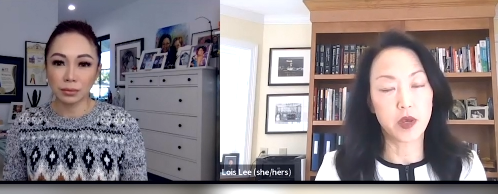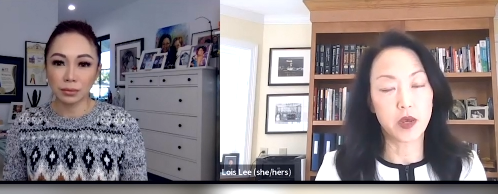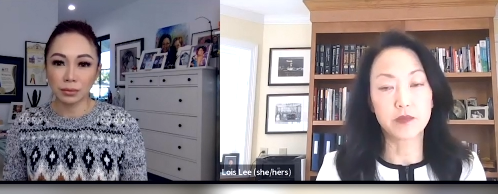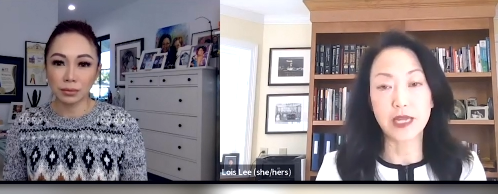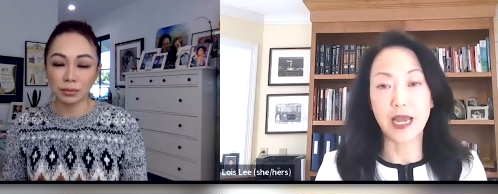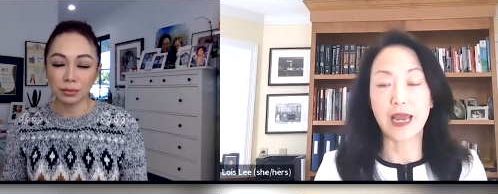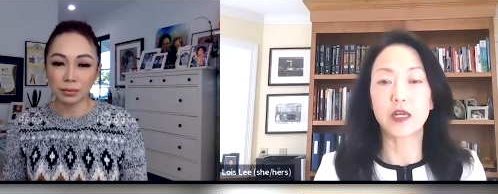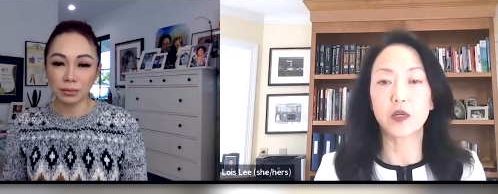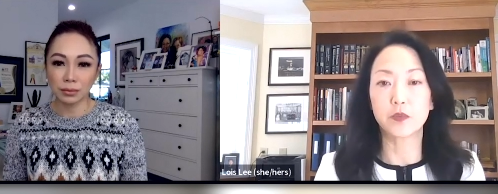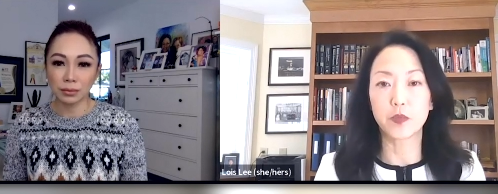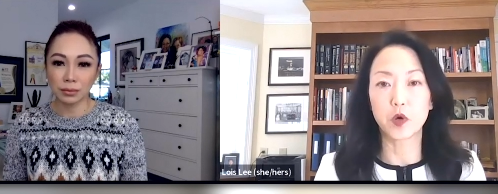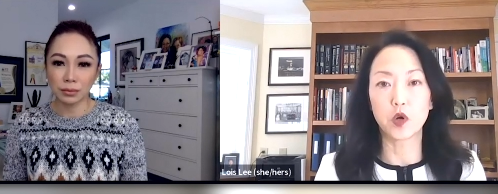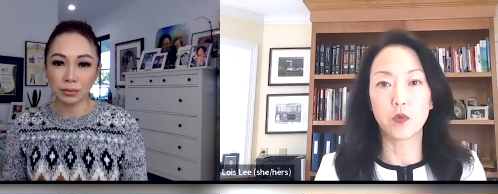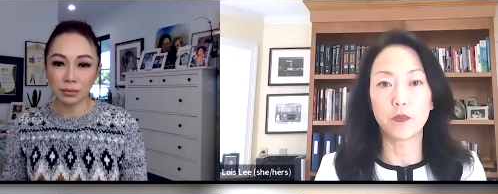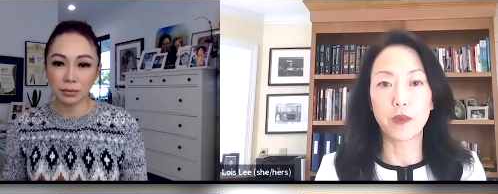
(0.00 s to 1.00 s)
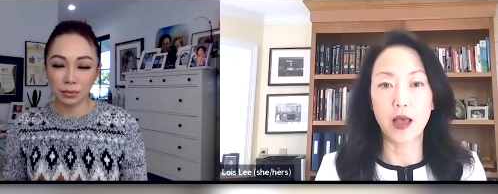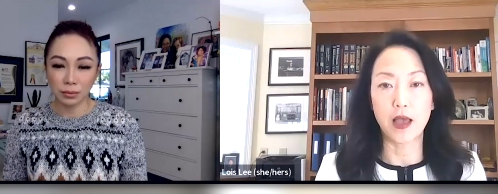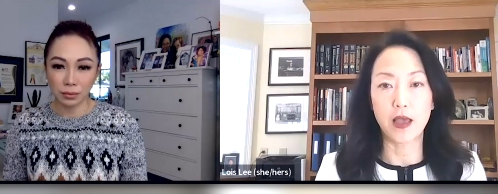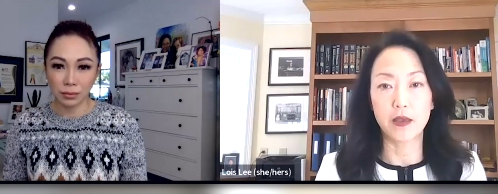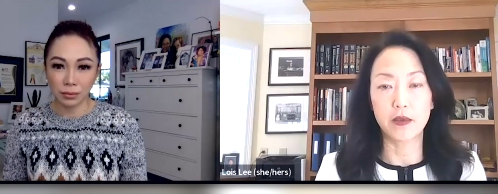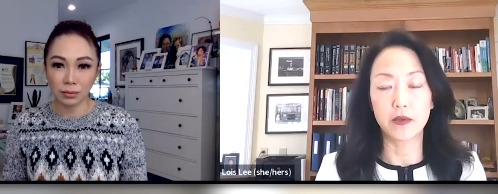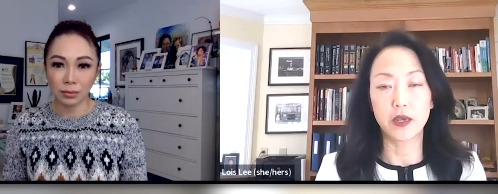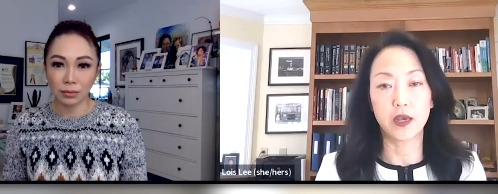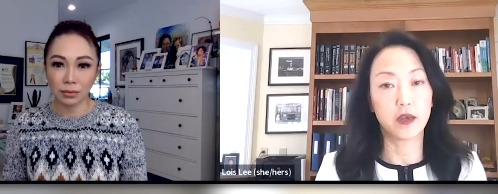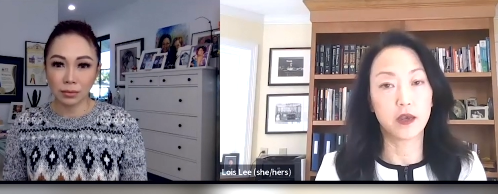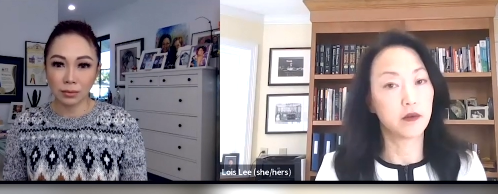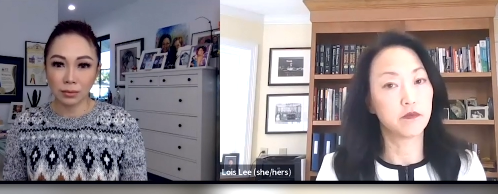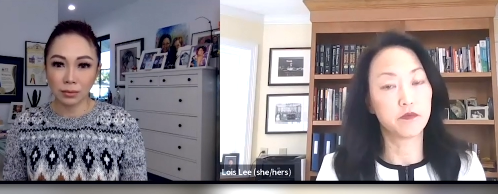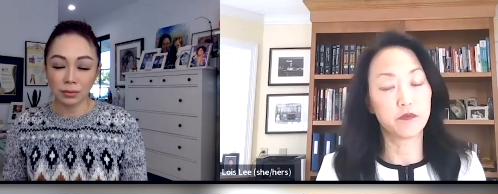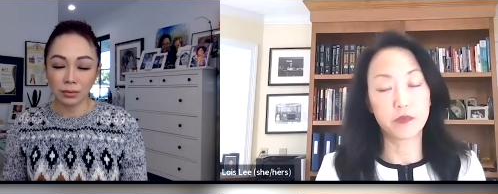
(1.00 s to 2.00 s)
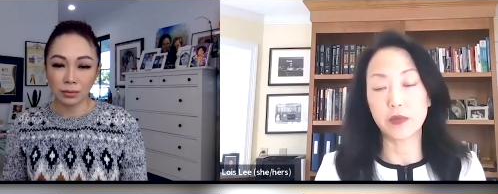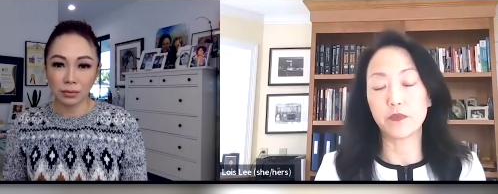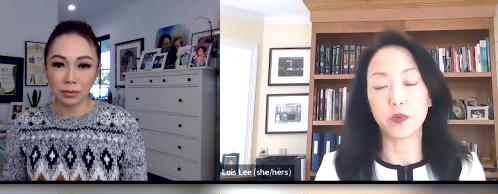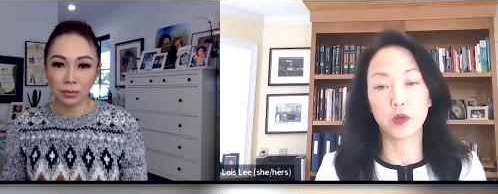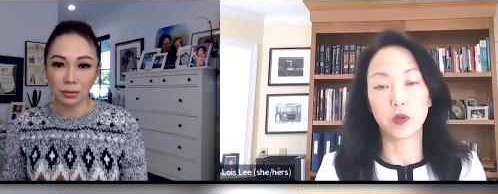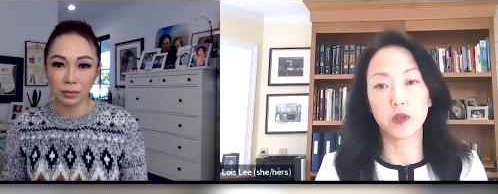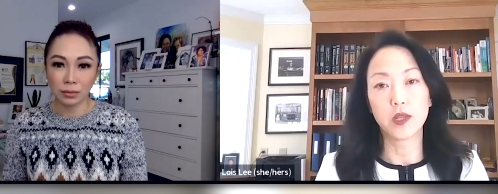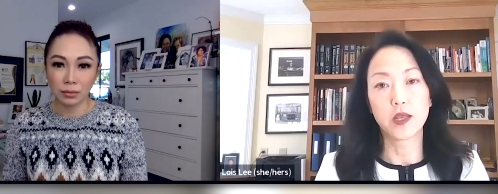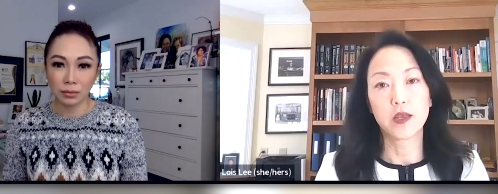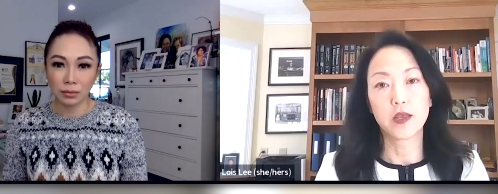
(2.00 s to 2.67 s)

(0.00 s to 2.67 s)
Speaker 1: obtainable by uh, people